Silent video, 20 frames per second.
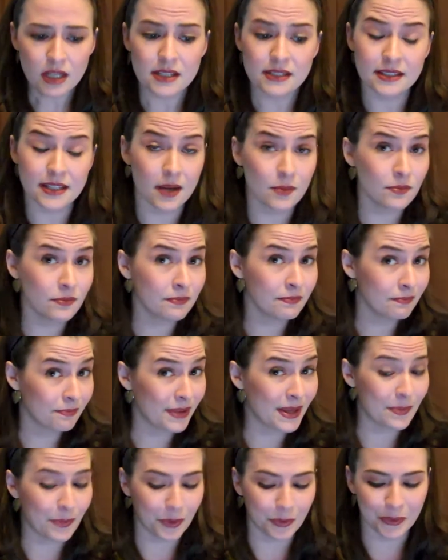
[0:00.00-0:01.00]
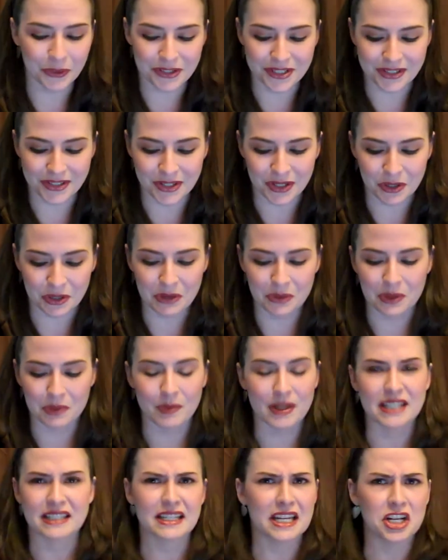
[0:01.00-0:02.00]
Some people will disagree with
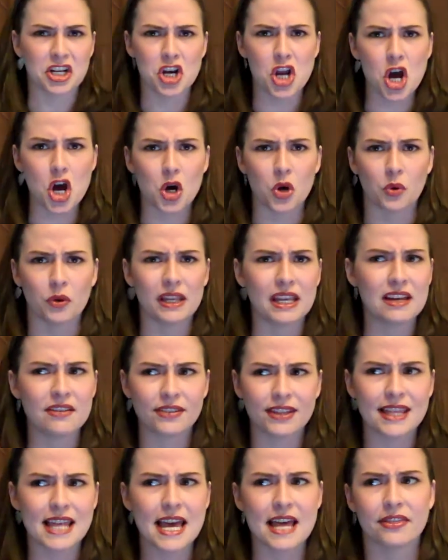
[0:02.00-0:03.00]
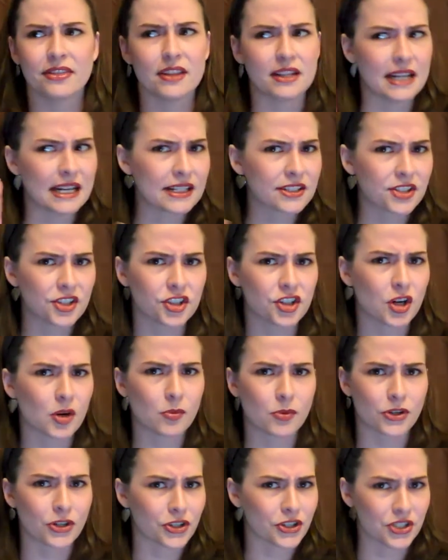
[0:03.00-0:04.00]
me and say, no, even then the next
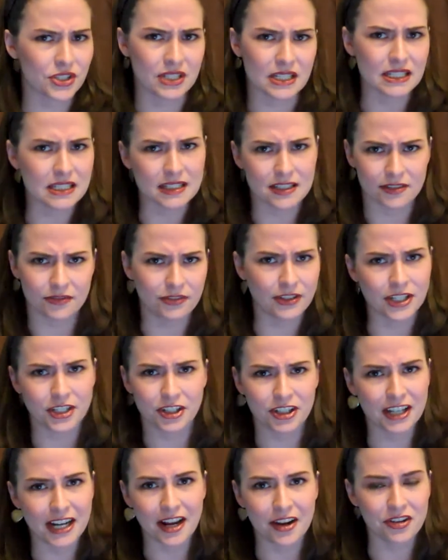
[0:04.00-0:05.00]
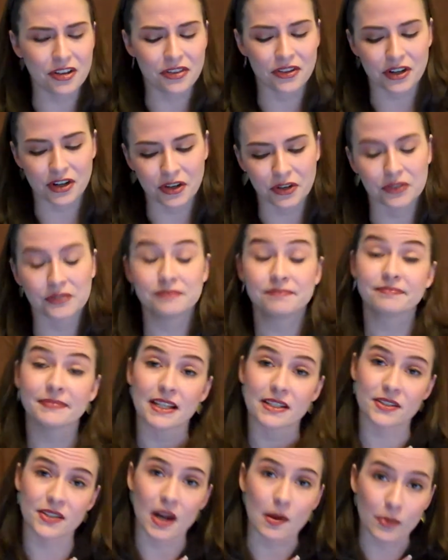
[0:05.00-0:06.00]
interpreter just needs to figure it out on their own.
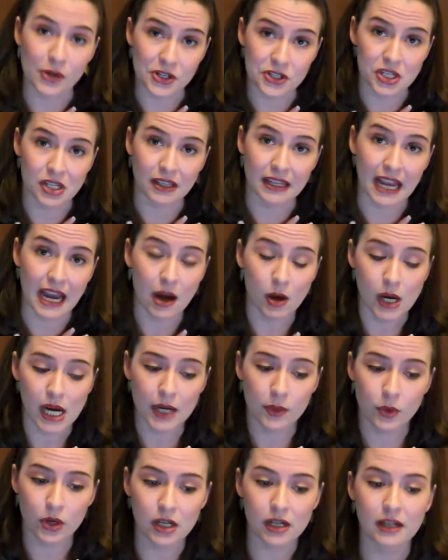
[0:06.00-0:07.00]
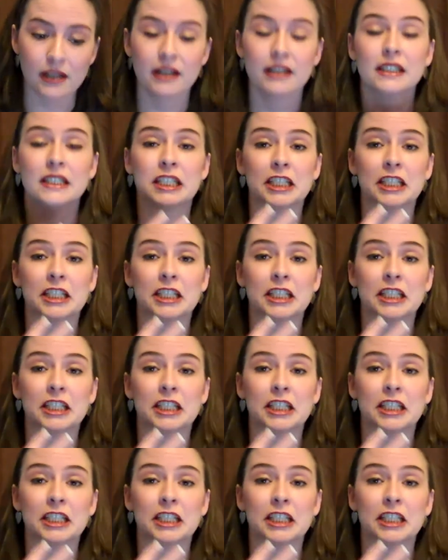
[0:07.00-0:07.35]
That's not personally how I work,